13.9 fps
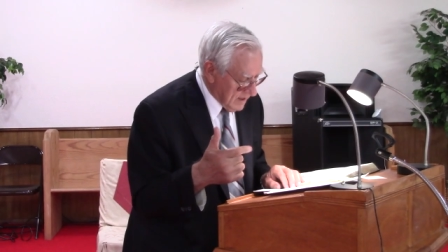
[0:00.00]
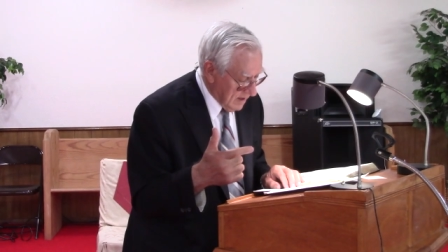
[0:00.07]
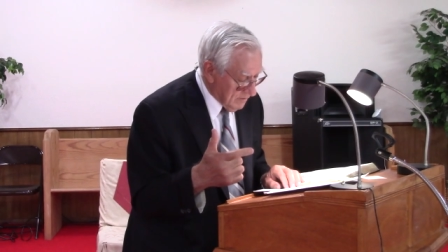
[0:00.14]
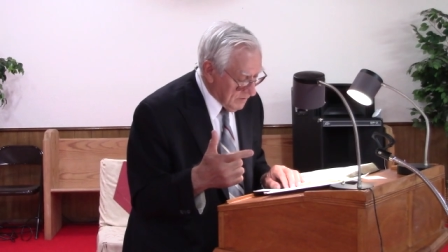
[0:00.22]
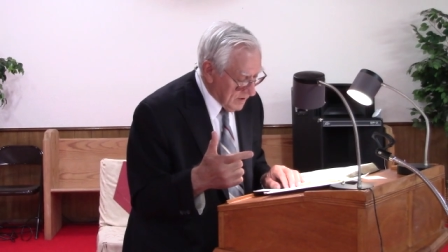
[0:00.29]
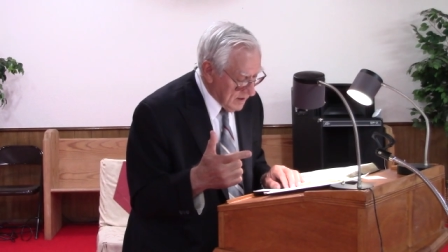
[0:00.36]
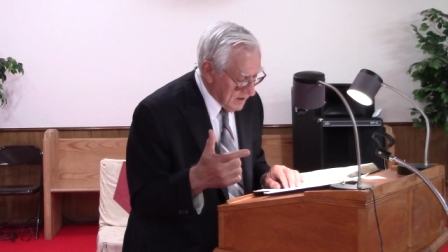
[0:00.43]

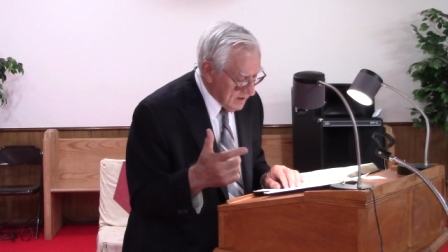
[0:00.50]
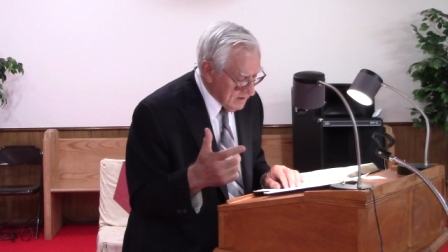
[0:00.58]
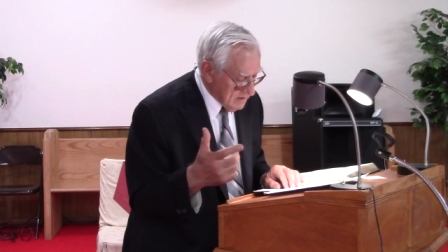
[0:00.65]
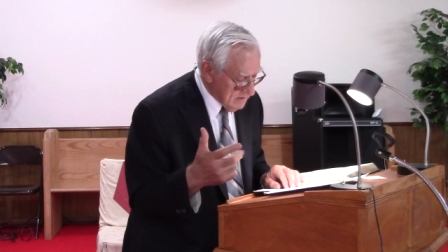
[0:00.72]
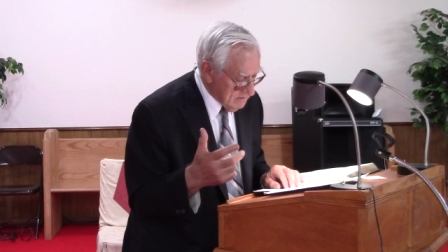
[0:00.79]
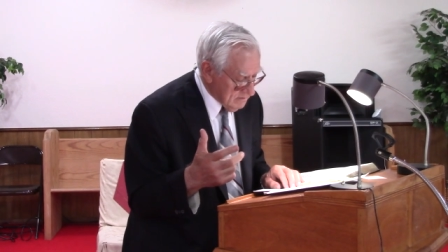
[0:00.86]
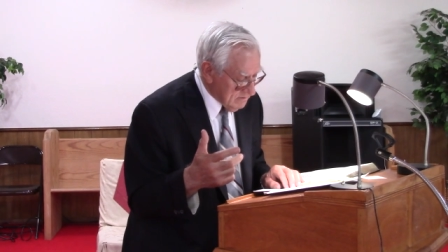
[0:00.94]

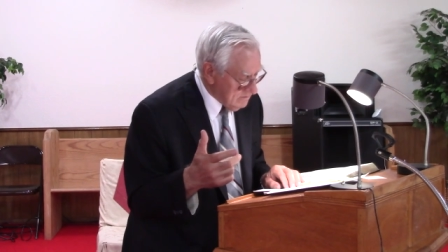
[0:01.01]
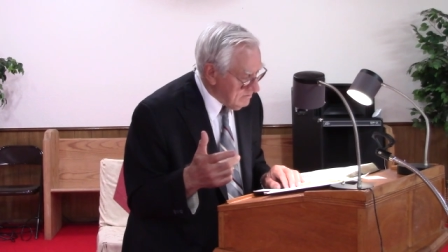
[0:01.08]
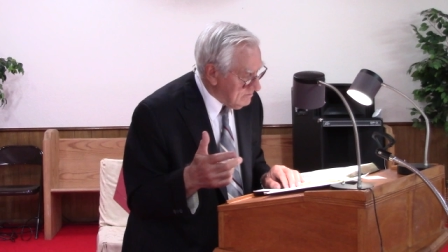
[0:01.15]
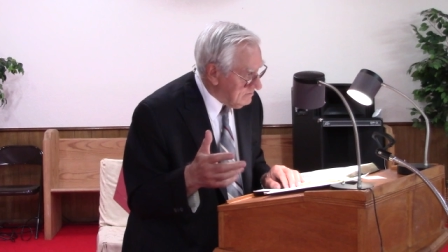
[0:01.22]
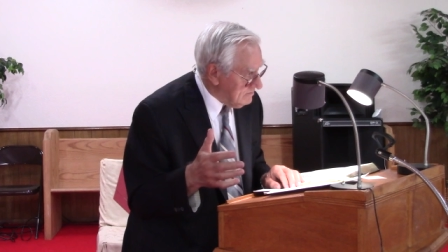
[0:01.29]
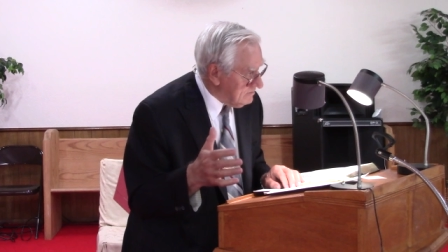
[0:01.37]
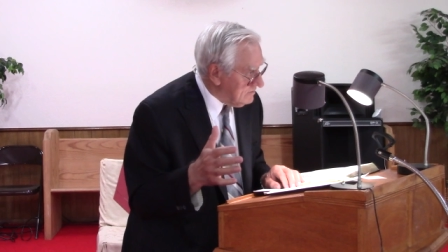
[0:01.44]
Deborah,
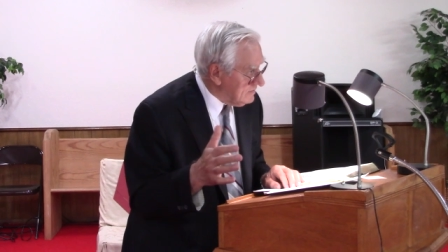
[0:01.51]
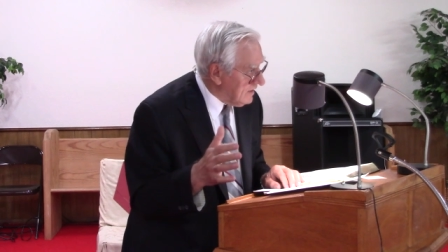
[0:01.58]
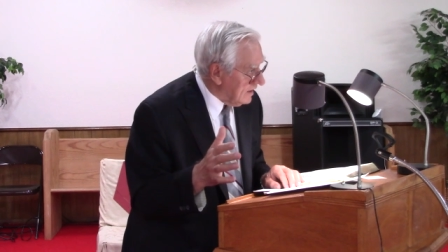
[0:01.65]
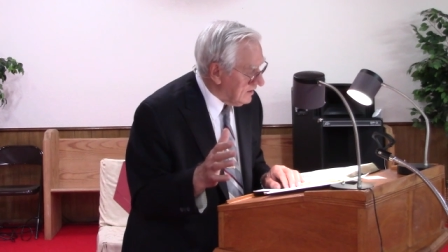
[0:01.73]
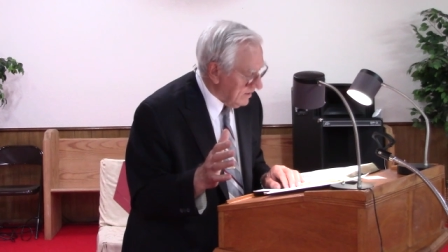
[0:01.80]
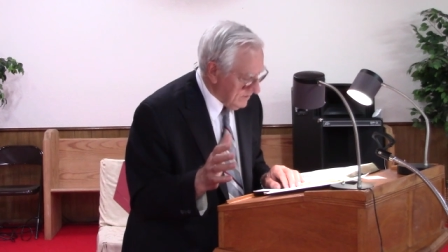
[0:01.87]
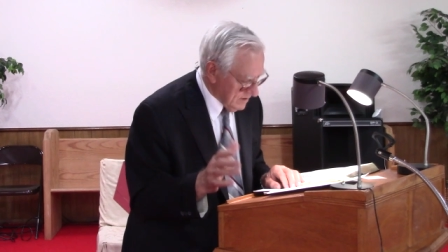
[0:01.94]

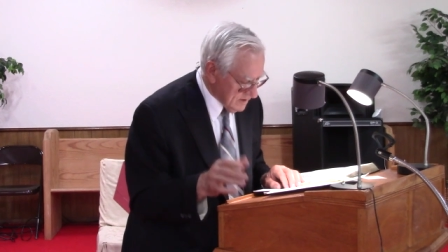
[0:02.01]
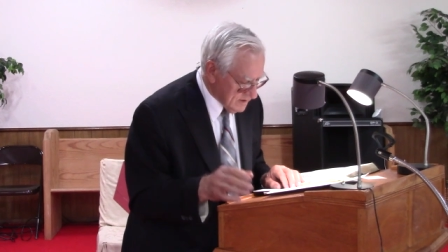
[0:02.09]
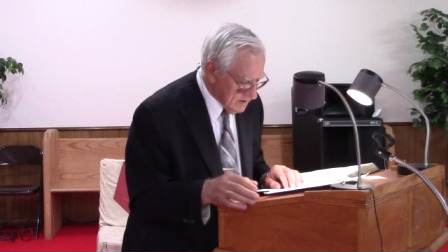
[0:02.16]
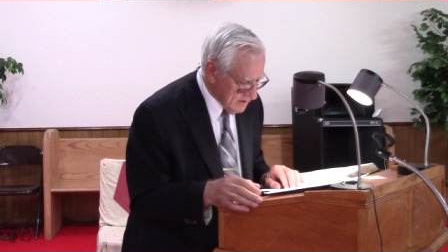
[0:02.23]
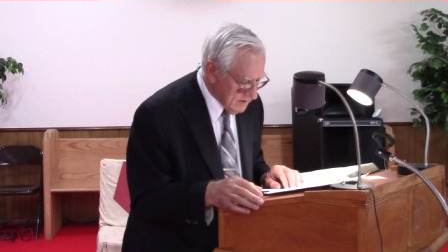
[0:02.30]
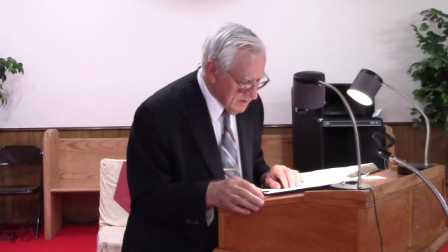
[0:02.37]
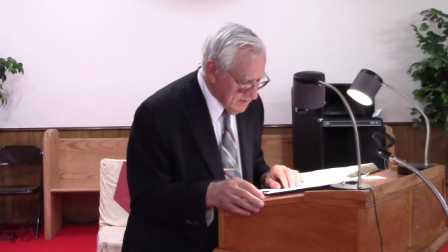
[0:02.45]
and others,